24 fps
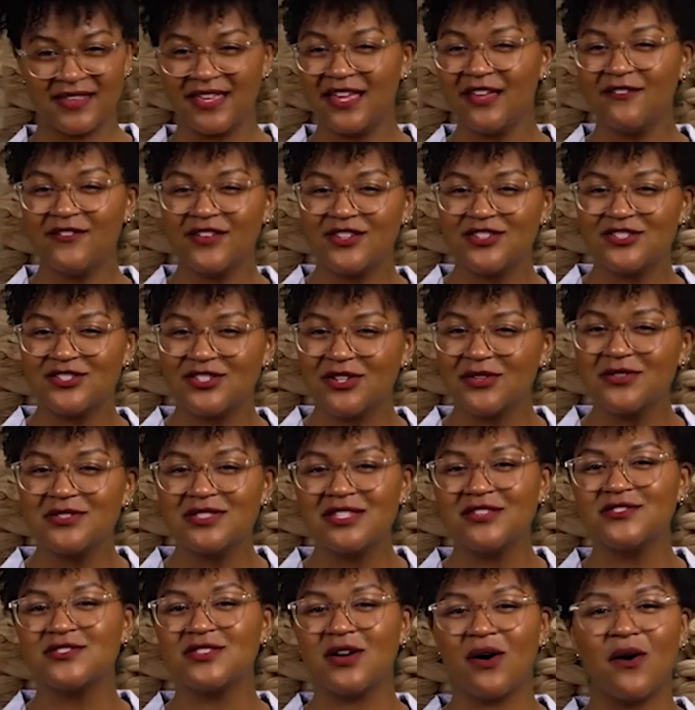Even
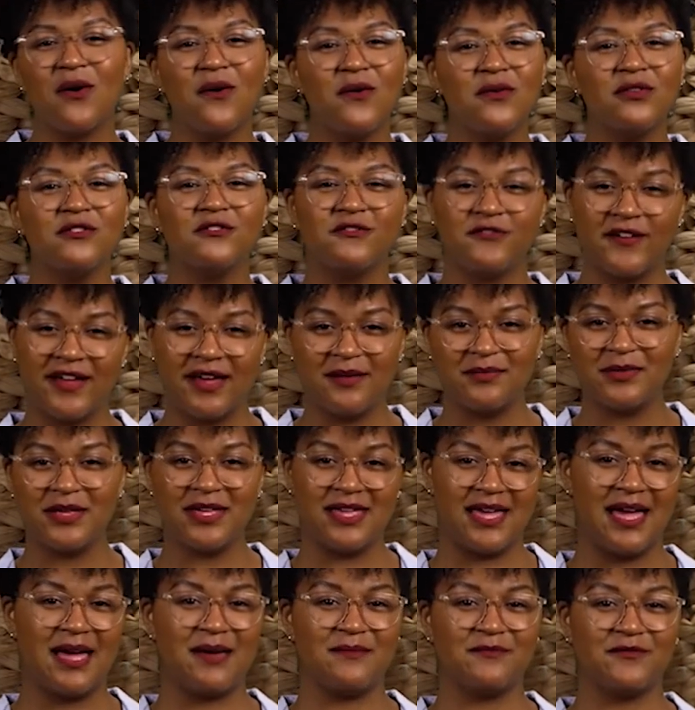Joseph's own family
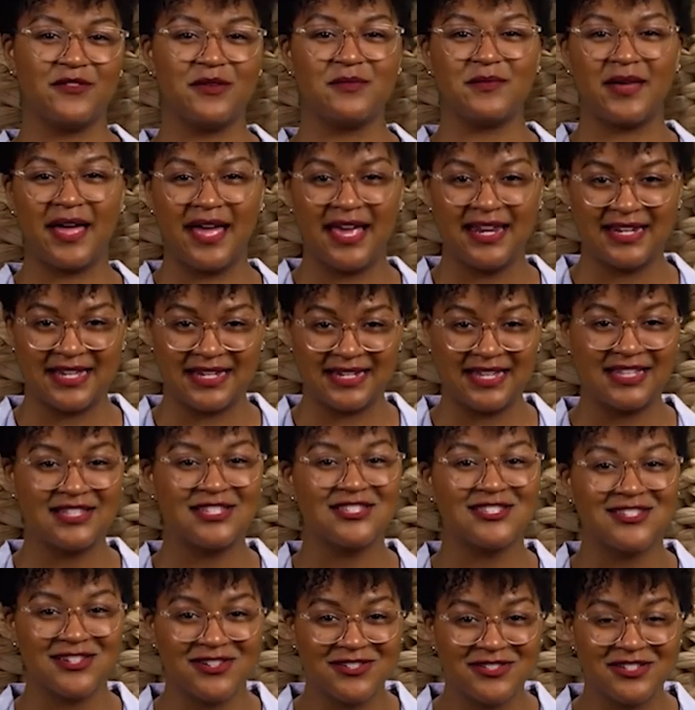came from Canaan in
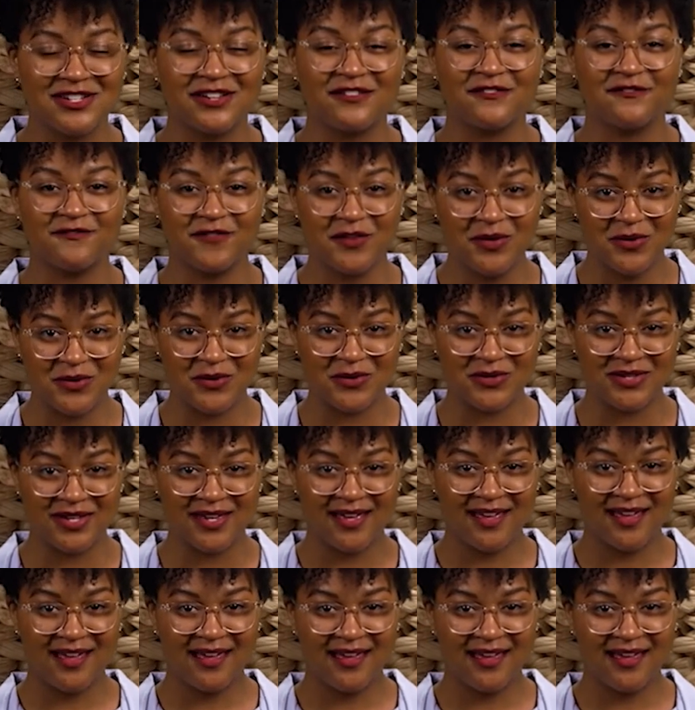search of food.